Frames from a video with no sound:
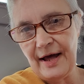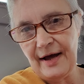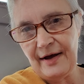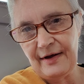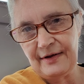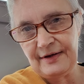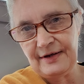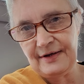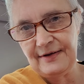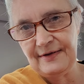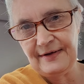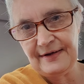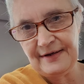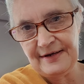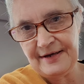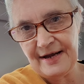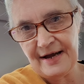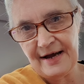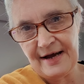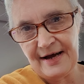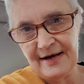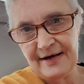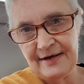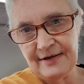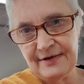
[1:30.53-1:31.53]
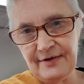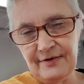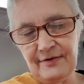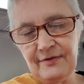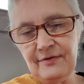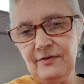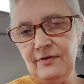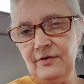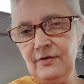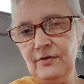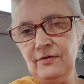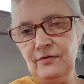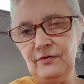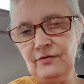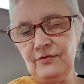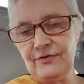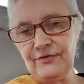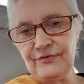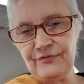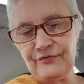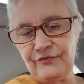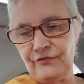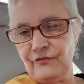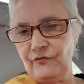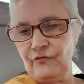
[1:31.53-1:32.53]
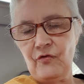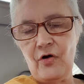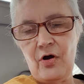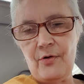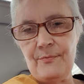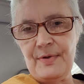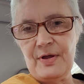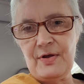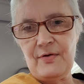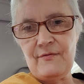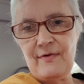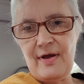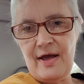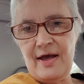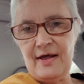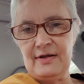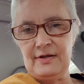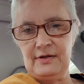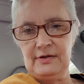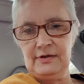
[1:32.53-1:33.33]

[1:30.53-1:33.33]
out in the yard, just roaming around.